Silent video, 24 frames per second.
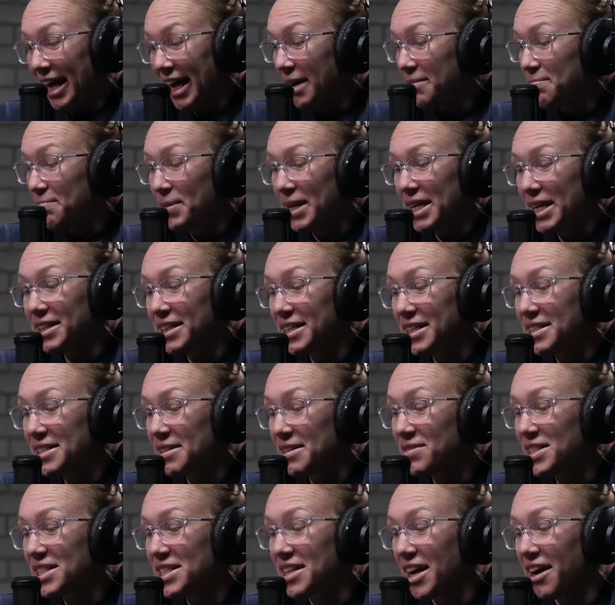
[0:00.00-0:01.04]
A big list
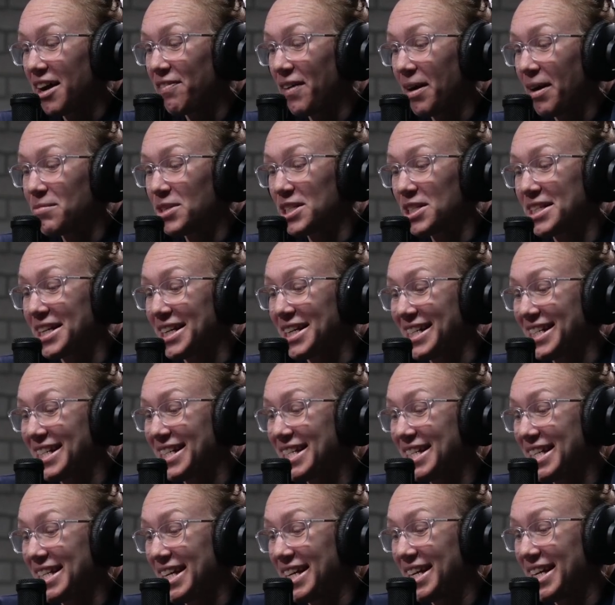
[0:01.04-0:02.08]
of stuff I'm just going to
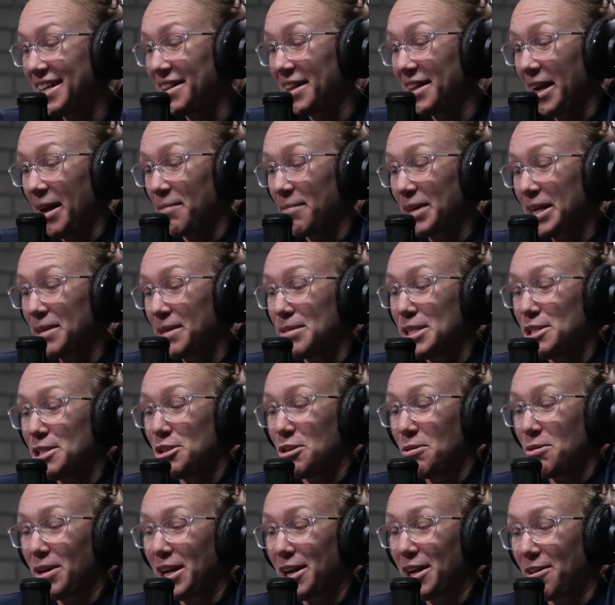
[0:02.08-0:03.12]
see that I'm going to be
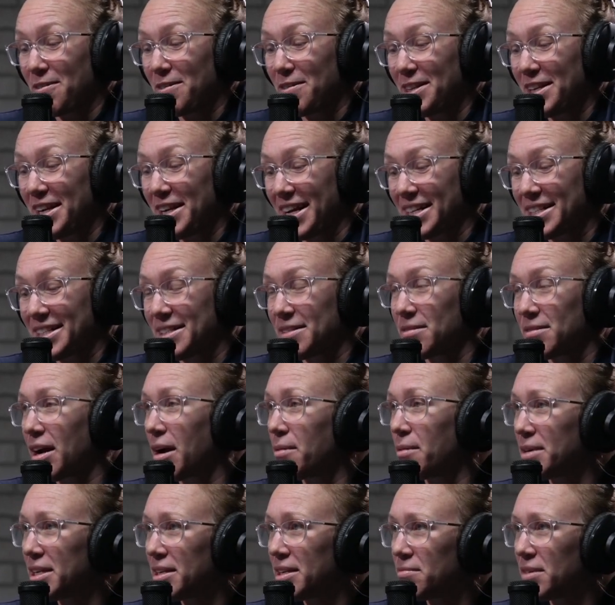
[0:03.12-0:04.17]
doing over the next, how
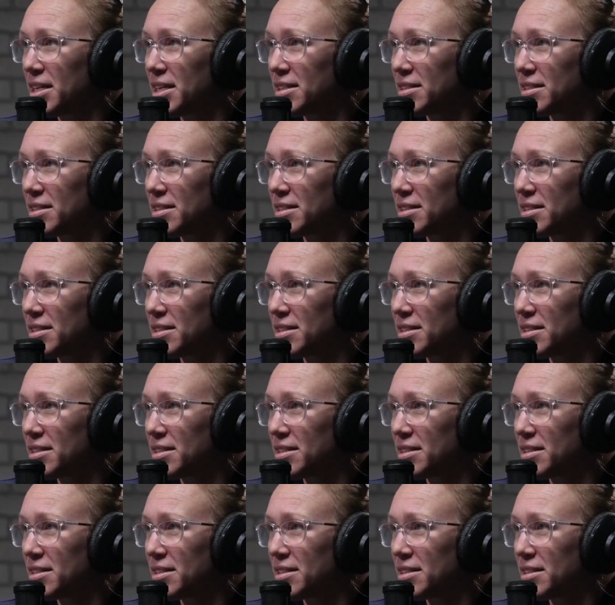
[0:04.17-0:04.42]
many weeks?